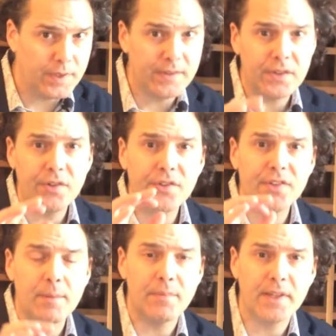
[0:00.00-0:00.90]
And this is
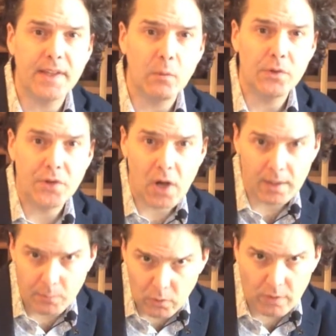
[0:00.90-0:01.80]
something that we'll talk
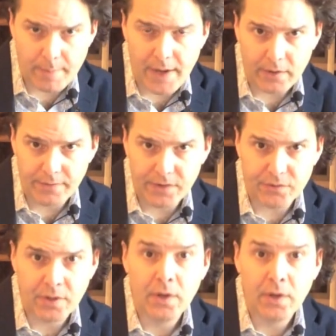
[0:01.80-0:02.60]
more about in this